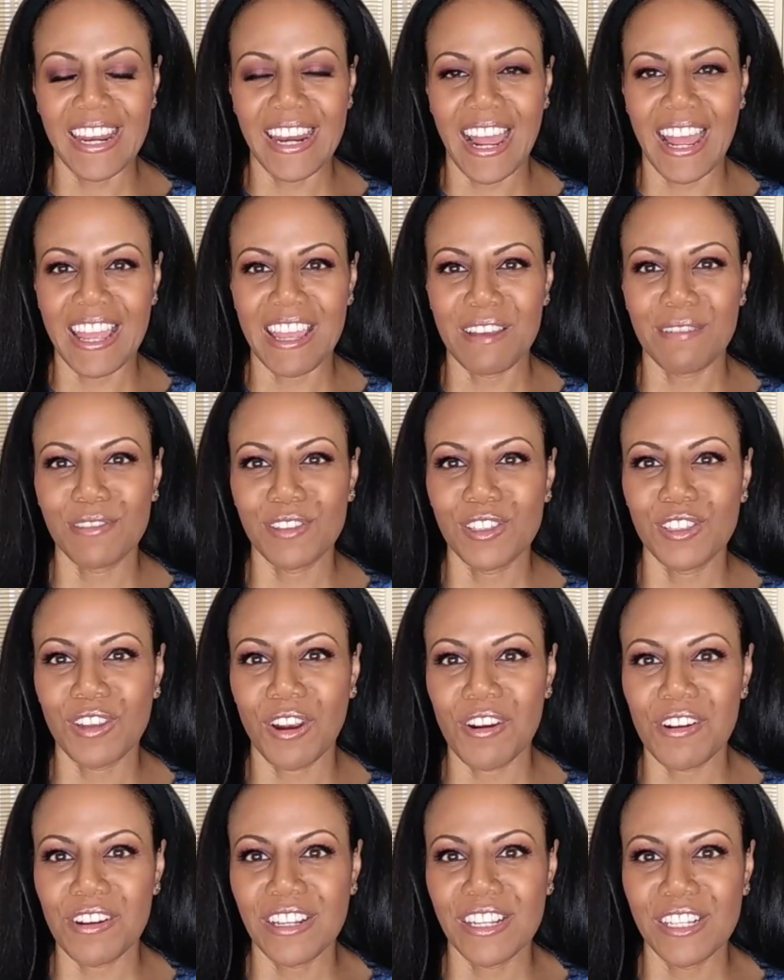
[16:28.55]
and I have
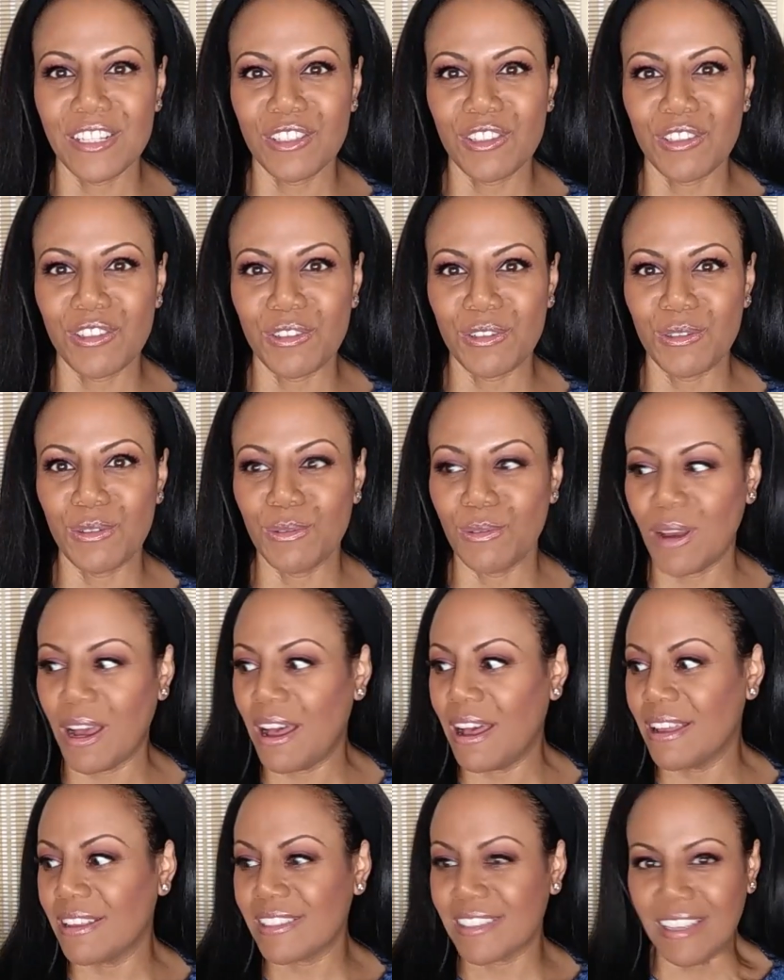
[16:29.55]
started to
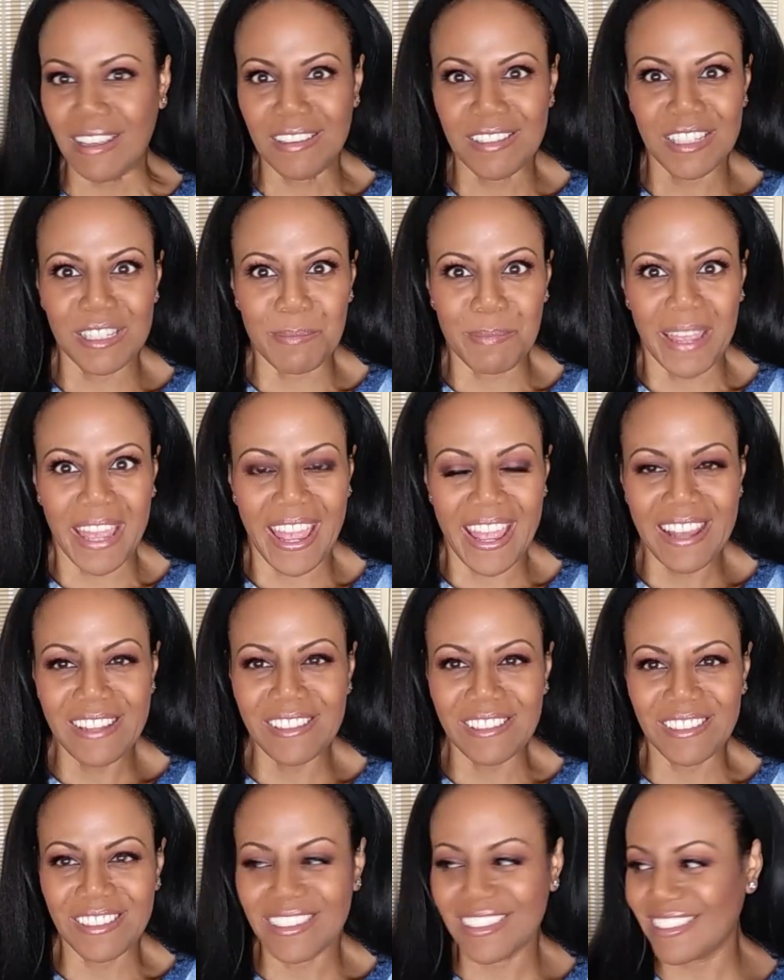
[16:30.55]
sell some
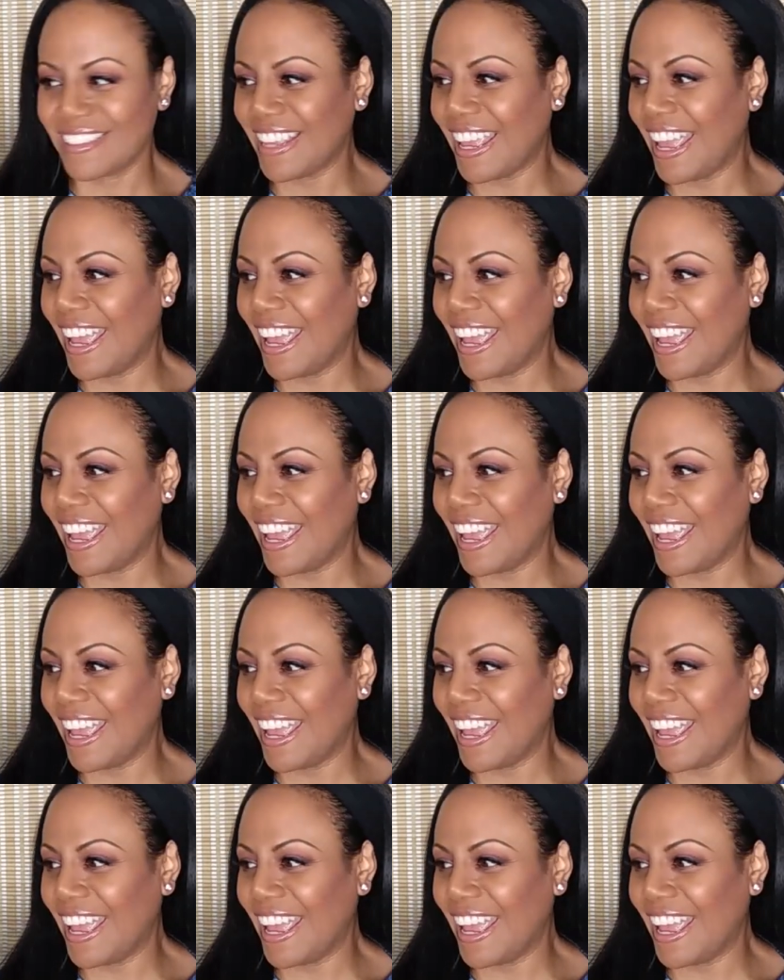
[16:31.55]
candles,